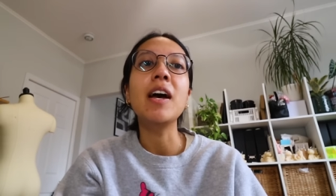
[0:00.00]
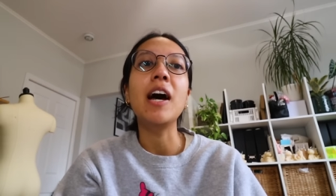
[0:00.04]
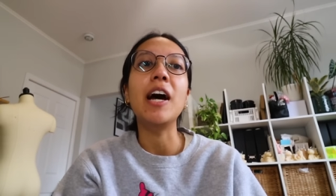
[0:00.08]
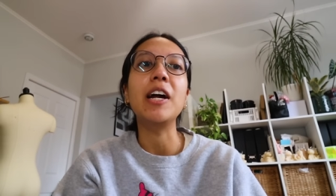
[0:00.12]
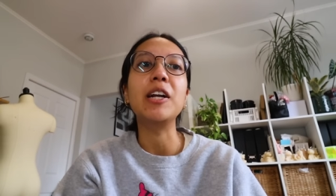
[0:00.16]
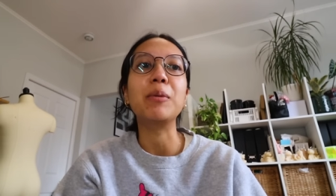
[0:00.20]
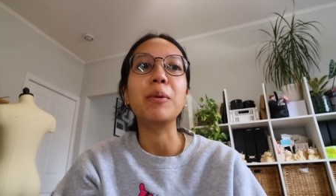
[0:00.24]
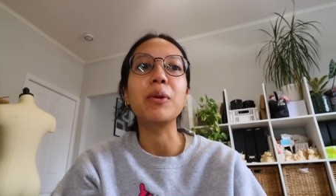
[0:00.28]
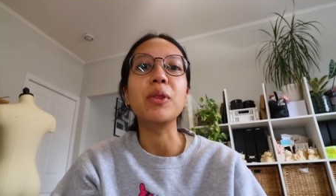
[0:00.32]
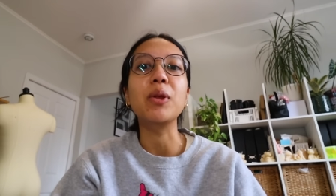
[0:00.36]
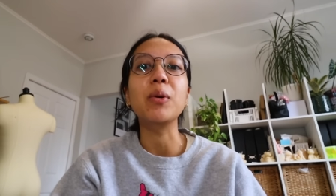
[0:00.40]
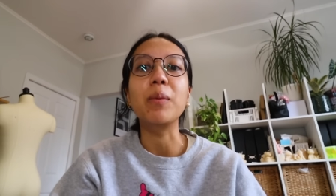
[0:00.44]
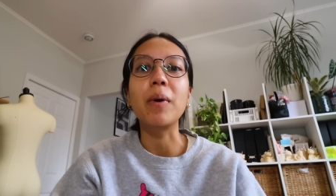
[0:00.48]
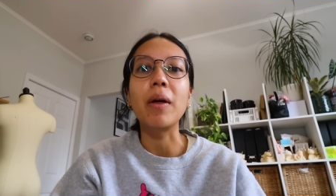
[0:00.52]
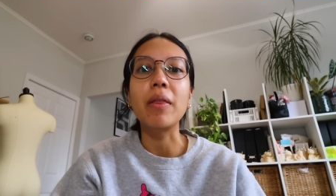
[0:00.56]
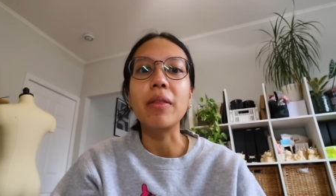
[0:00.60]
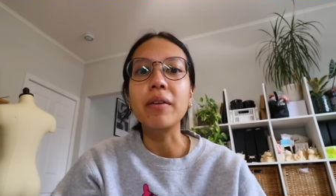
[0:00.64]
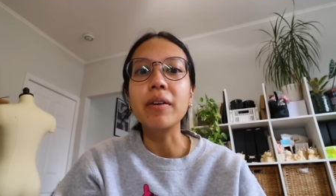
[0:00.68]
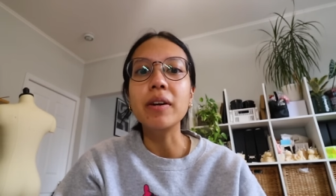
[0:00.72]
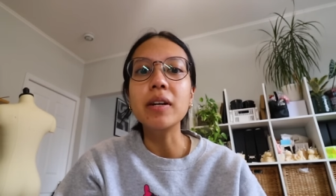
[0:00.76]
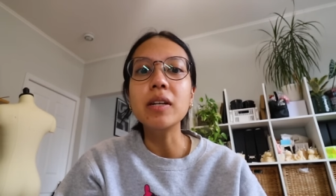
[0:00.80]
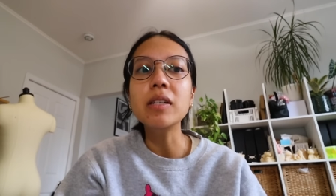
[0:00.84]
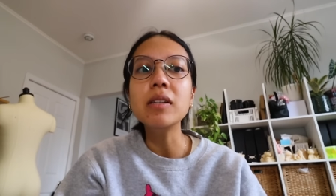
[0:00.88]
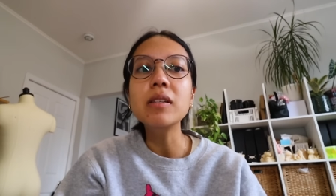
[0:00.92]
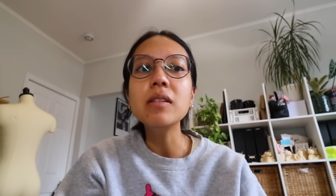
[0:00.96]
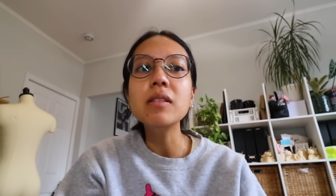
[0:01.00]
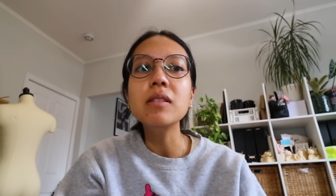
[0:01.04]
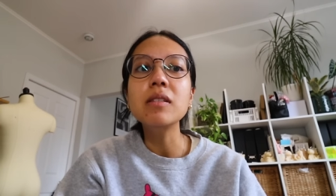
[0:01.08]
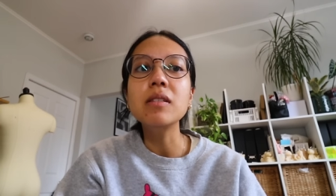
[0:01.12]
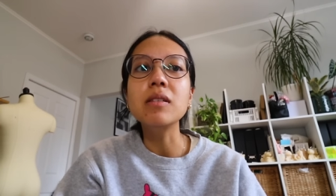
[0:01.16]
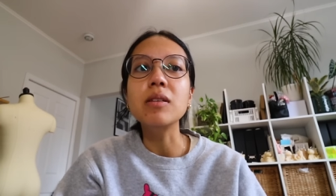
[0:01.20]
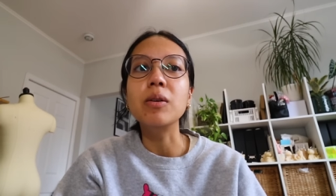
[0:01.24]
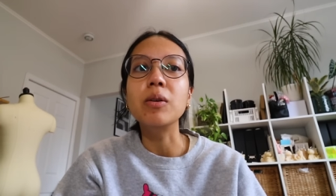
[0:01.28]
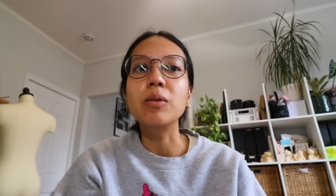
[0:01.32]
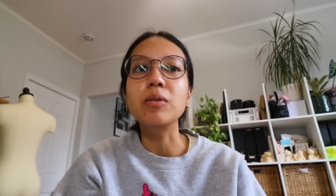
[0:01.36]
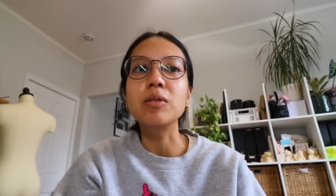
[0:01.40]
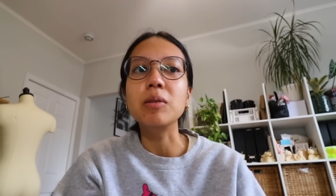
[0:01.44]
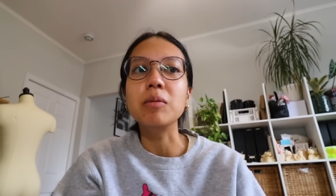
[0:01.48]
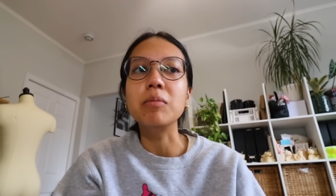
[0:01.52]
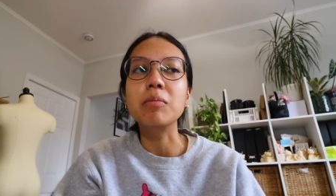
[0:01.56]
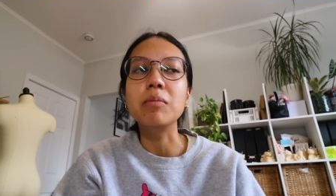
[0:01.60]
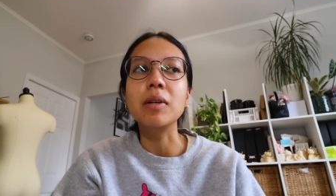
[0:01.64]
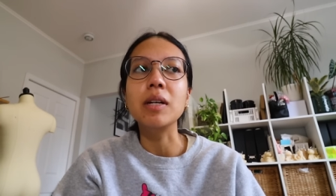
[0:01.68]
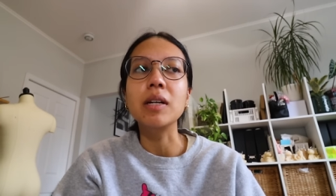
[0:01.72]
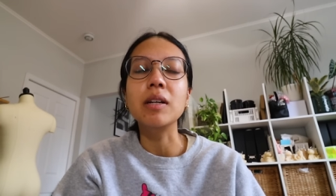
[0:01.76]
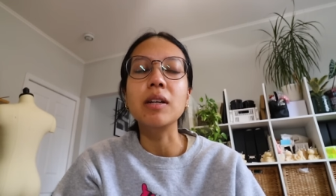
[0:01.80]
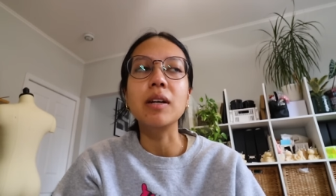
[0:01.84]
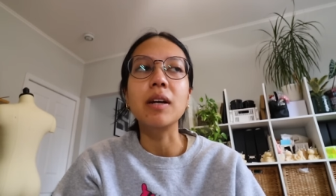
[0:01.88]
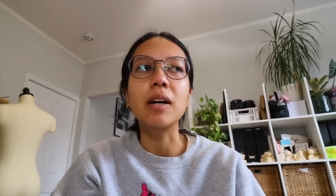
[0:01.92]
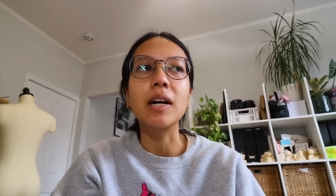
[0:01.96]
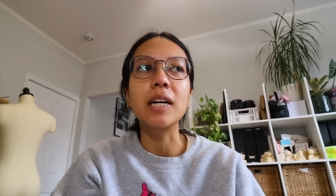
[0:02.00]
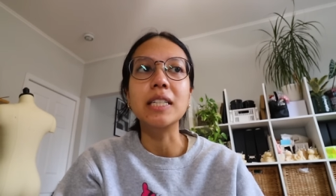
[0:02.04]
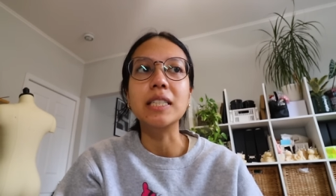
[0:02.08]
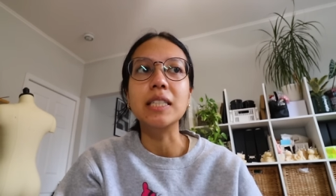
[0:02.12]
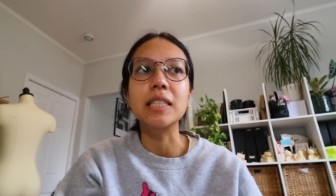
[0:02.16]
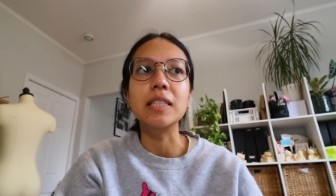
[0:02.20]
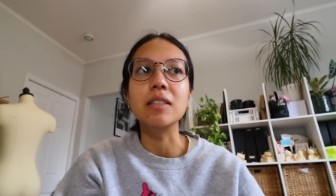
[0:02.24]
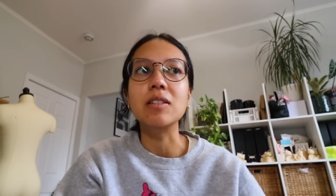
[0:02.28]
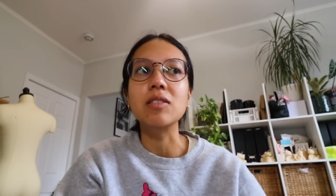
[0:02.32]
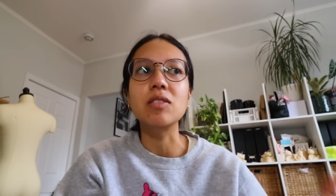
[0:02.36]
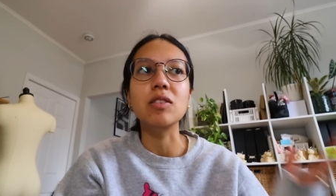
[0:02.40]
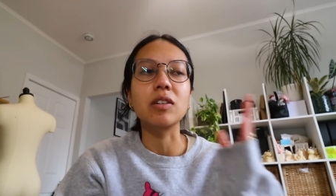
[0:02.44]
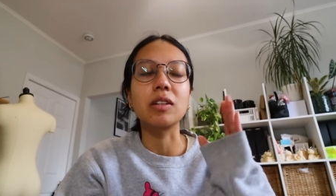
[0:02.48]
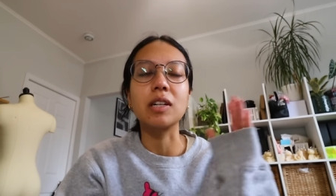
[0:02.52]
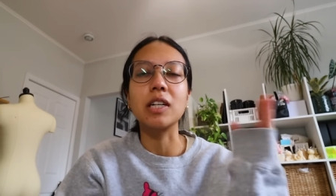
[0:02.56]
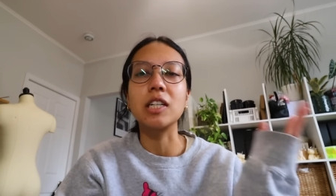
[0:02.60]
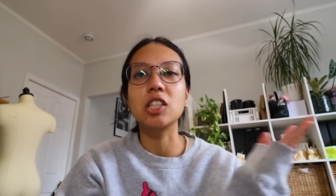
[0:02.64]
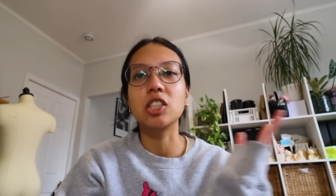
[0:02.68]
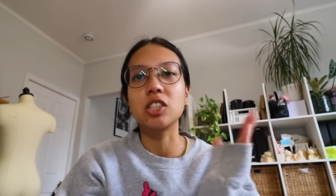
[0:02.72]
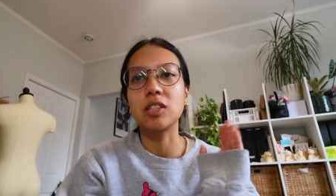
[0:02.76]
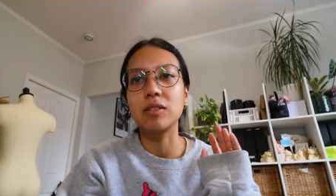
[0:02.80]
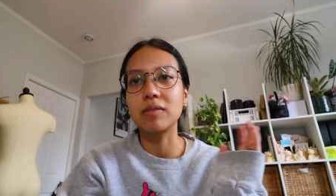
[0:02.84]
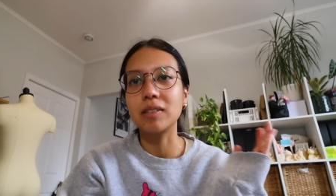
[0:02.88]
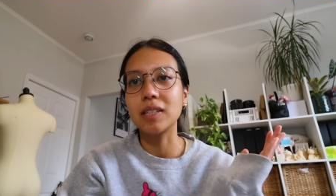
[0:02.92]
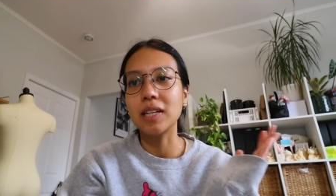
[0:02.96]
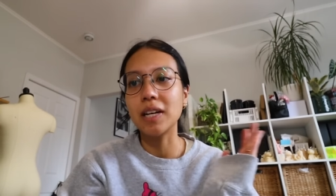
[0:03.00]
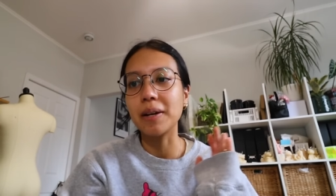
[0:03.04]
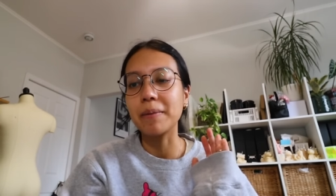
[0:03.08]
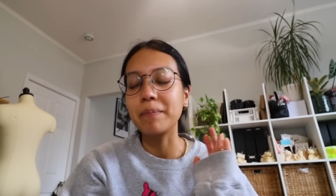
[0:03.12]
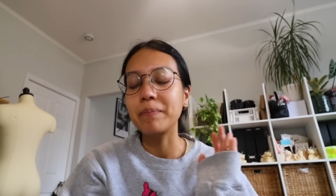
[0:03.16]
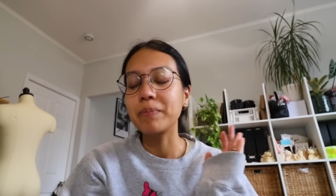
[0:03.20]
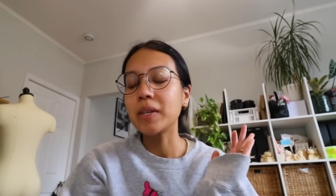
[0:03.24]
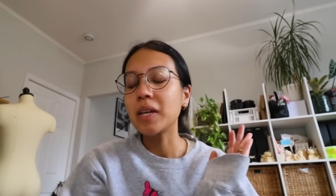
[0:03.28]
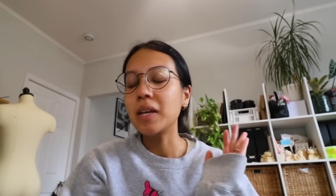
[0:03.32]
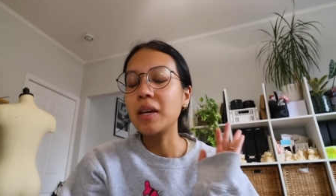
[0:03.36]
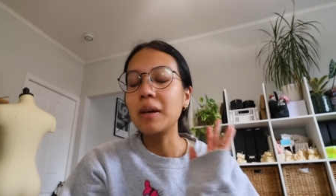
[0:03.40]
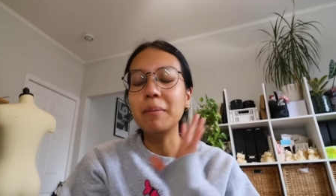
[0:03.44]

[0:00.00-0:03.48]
I know what the weather is, so some of my ideas are kind of shifting.